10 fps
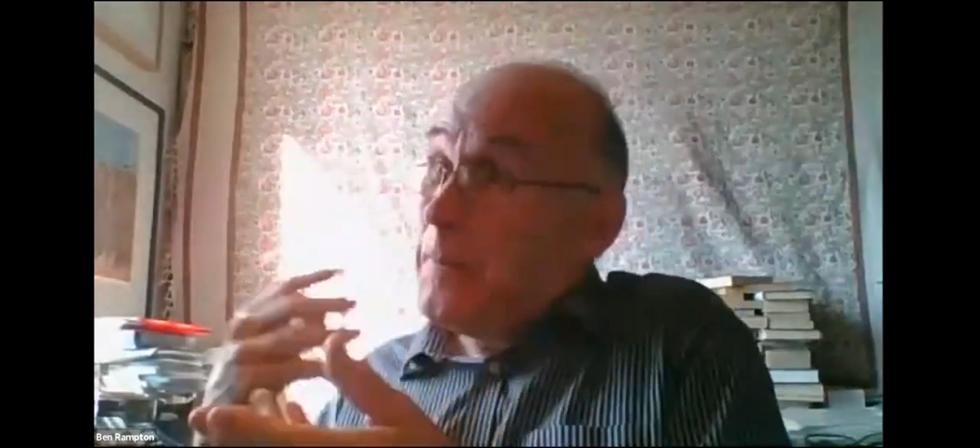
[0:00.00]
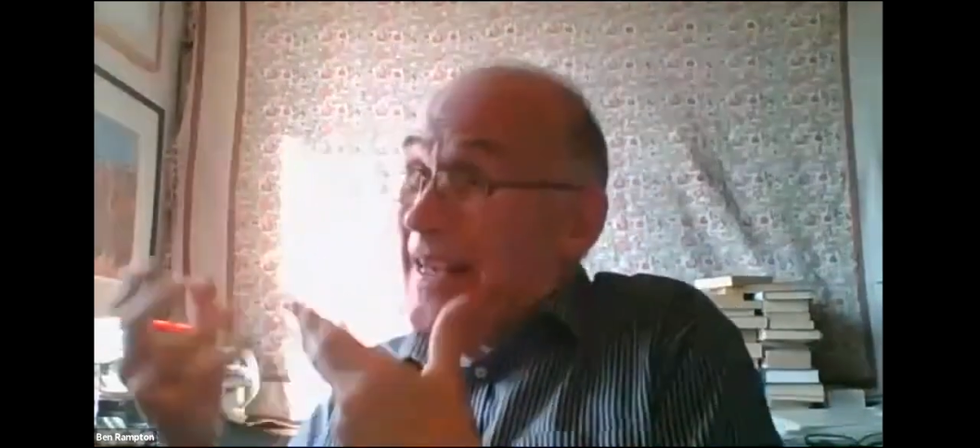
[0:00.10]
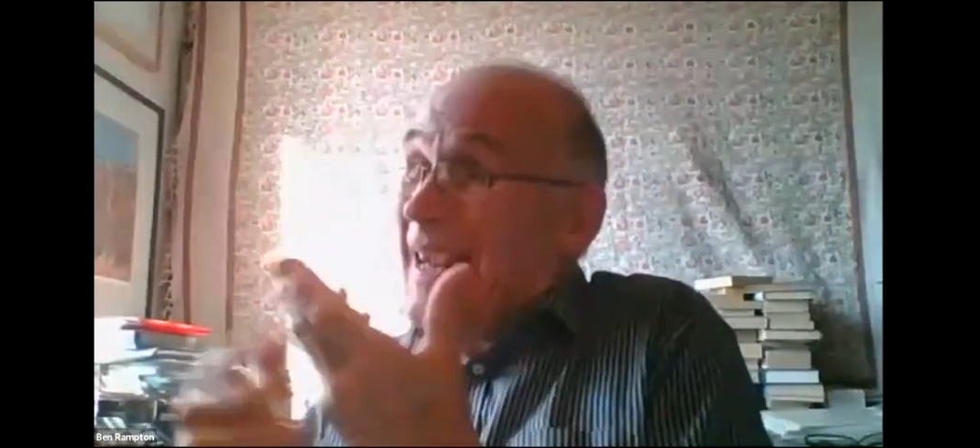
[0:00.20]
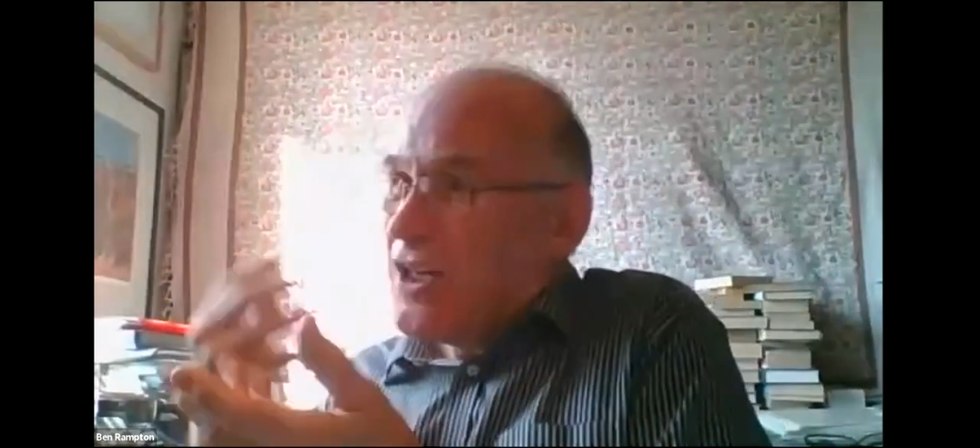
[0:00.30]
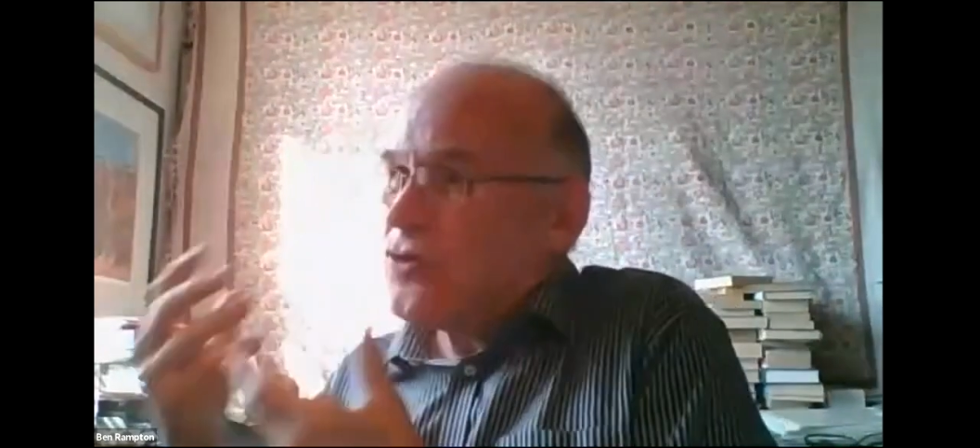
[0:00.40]

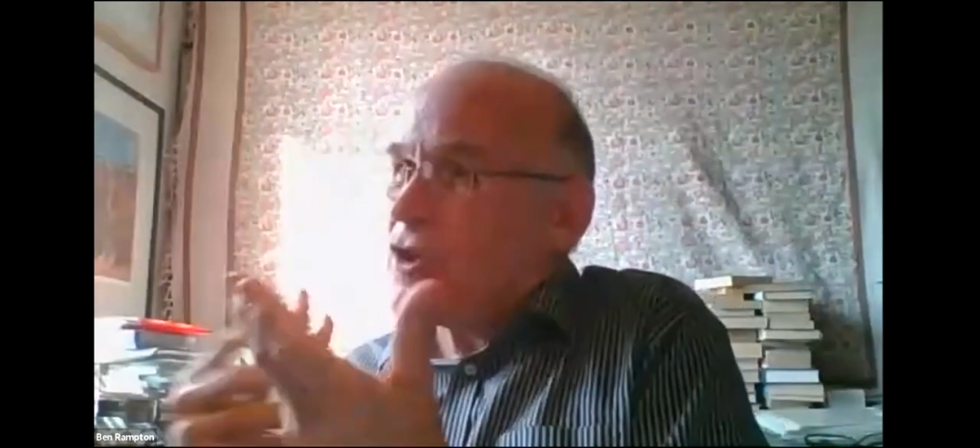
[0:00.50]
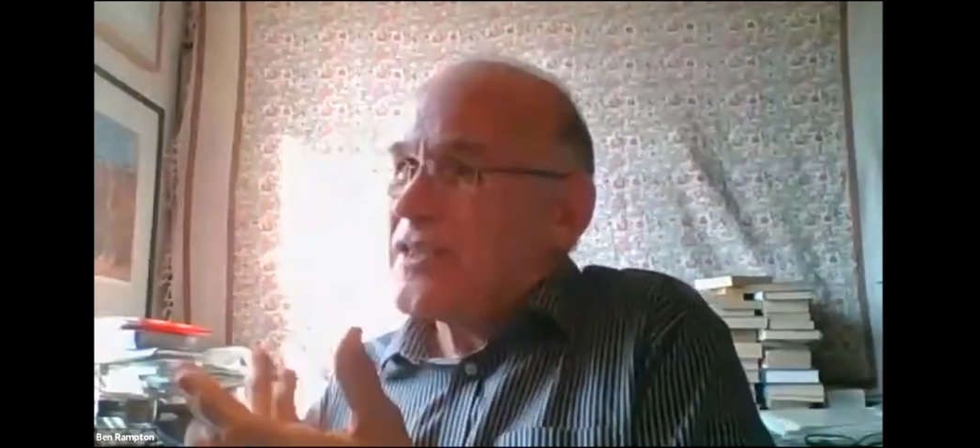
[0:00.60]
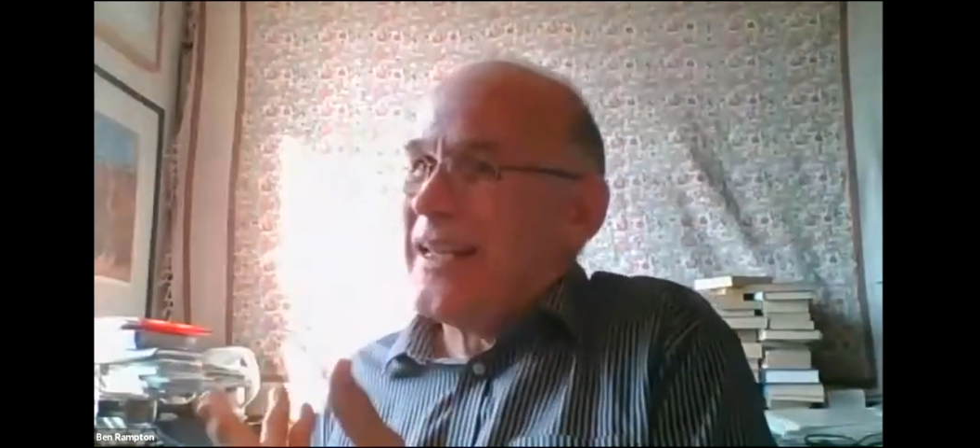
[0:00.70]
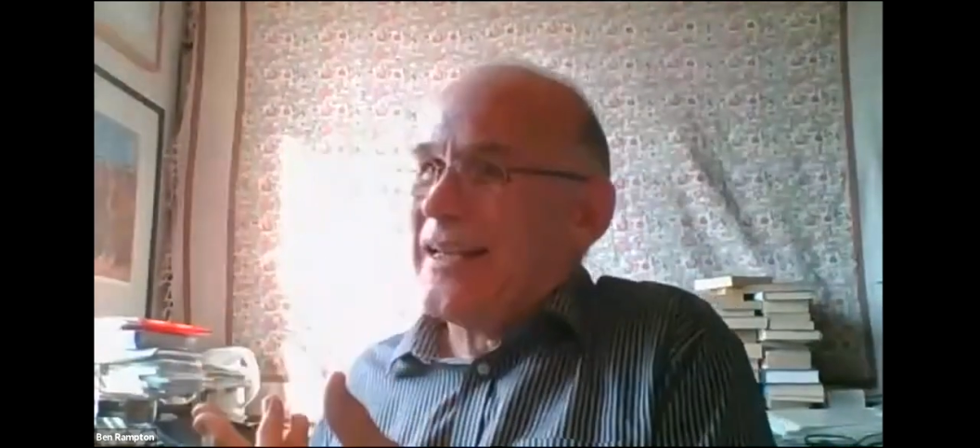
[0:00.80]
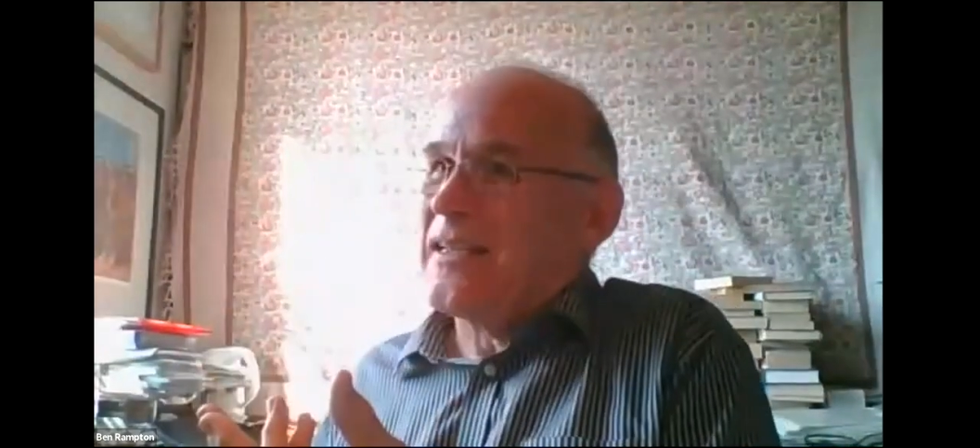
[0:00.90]
being
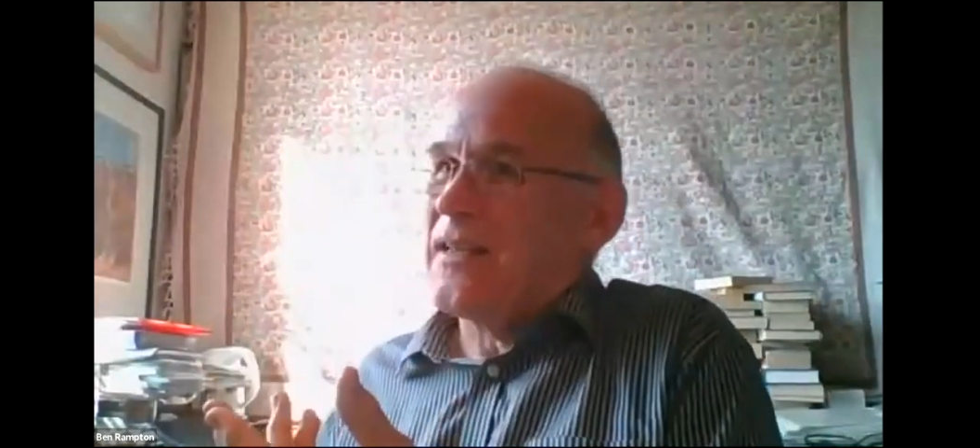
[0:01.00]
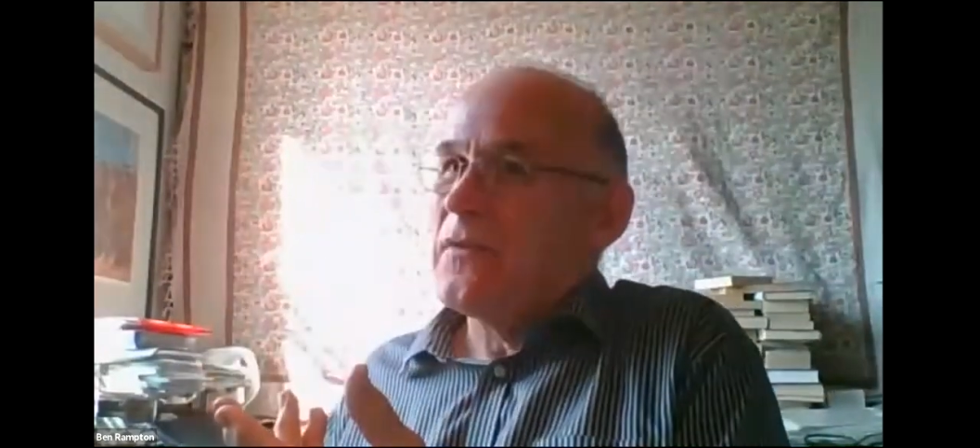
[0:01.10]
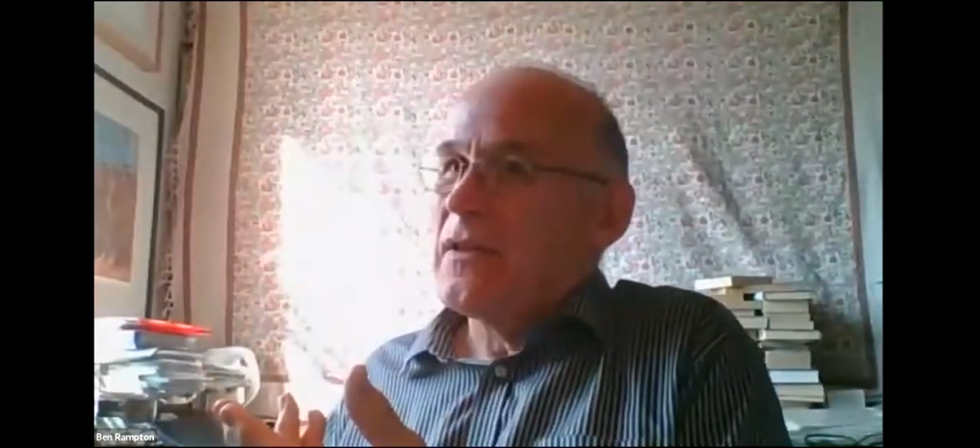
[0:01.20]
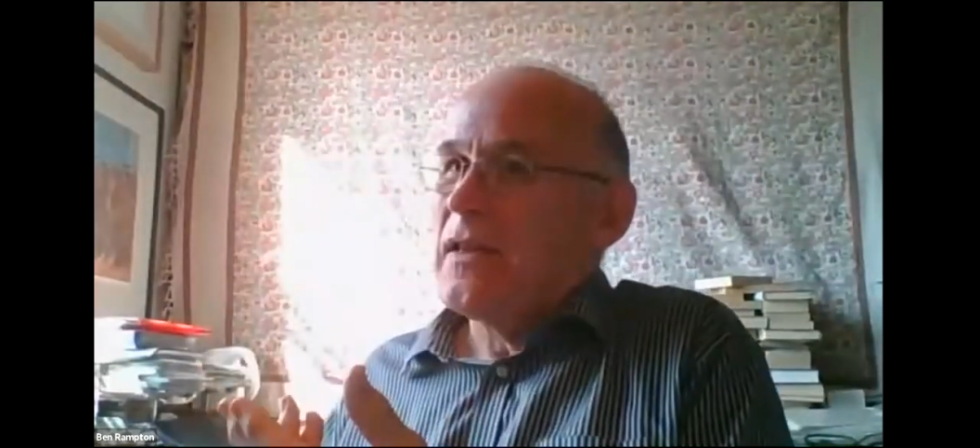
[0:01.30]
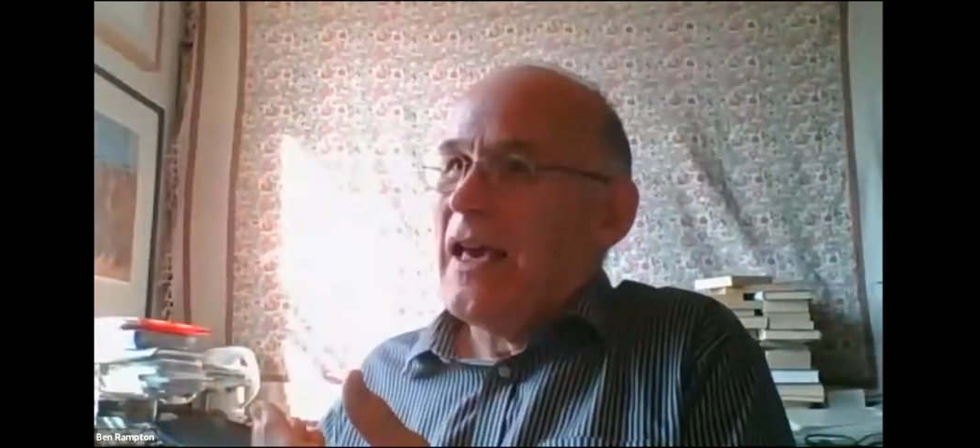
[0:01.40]
interested
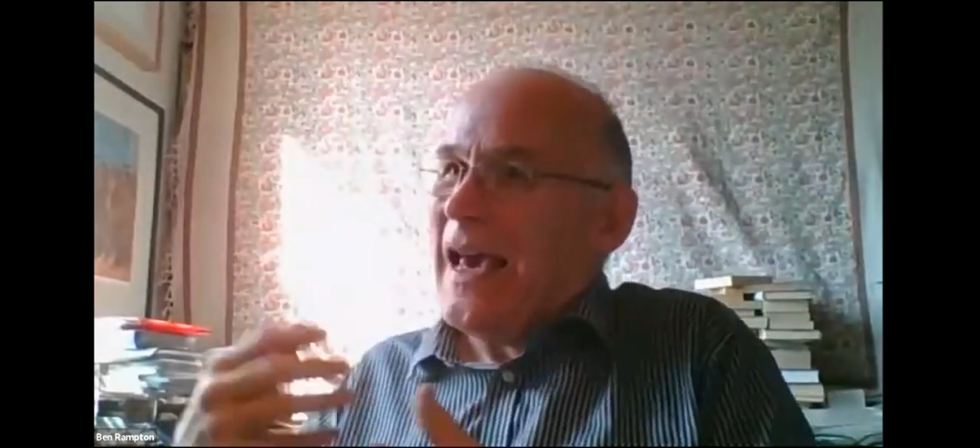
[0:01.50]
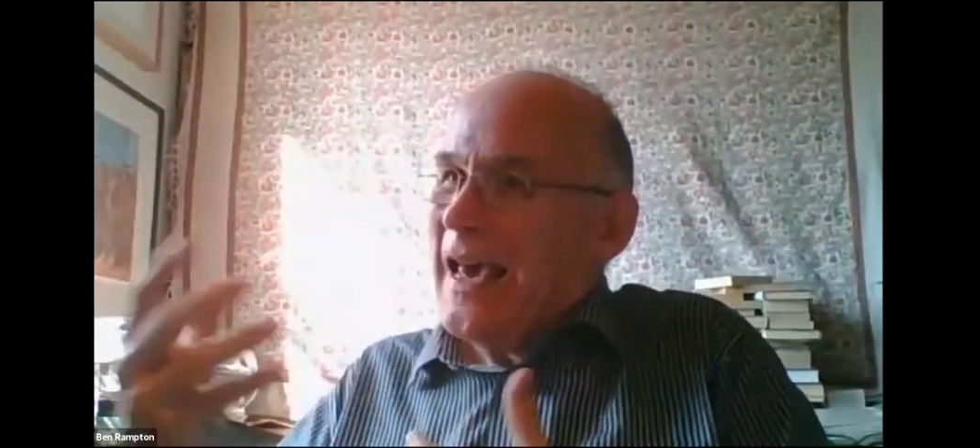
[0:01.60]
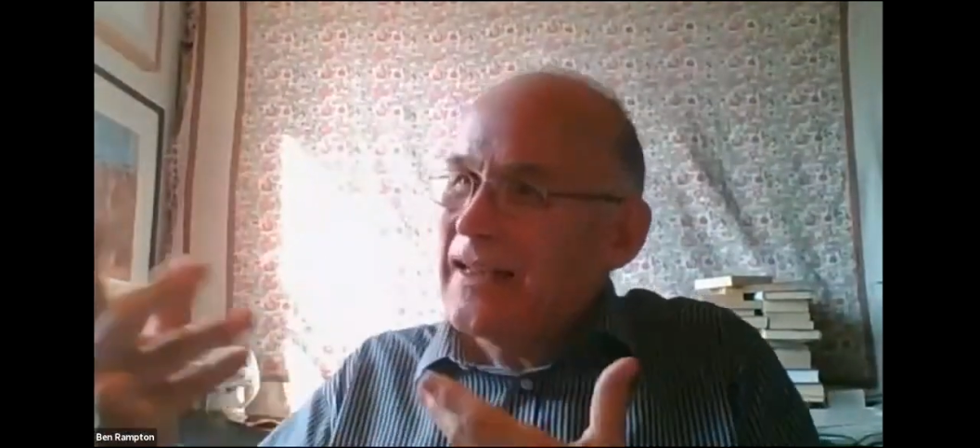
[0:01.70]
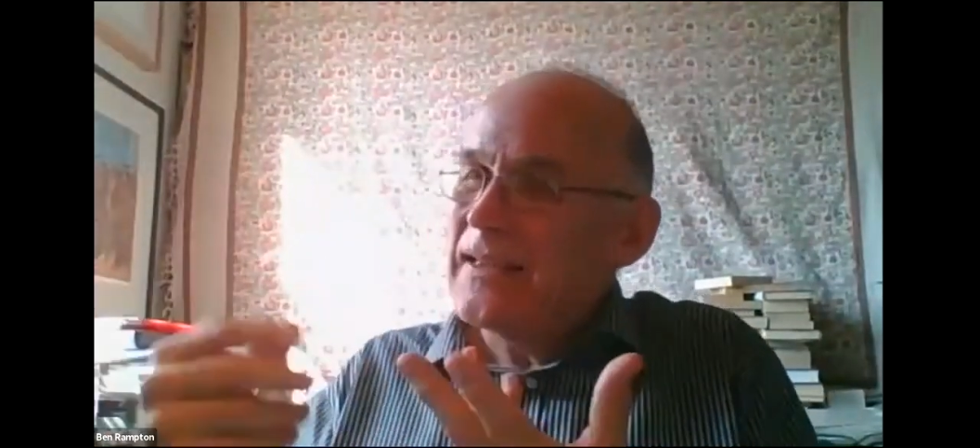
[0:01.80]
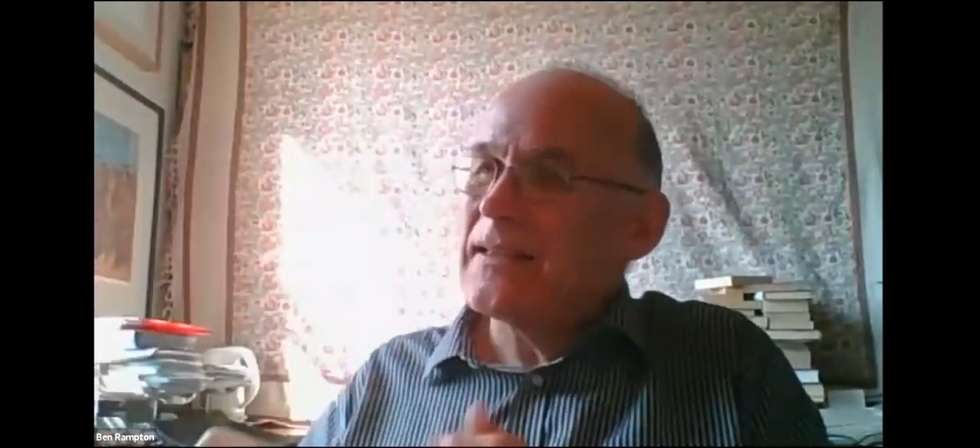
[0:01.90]

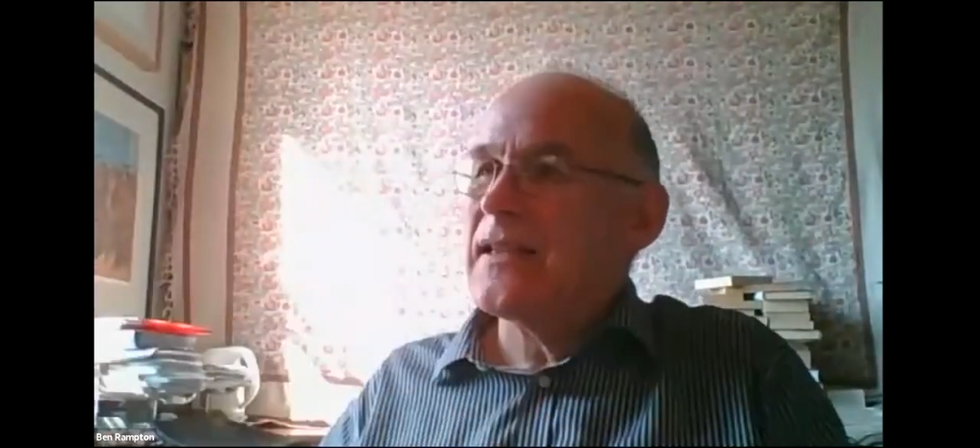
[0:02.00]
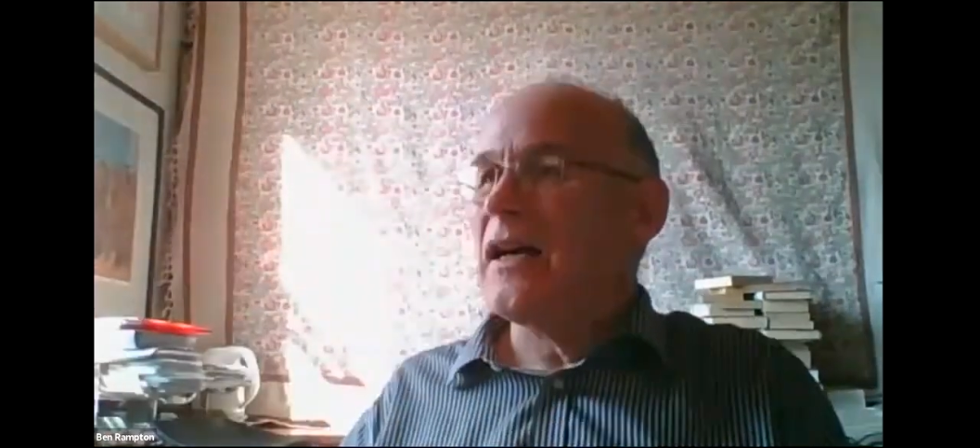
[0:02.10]
and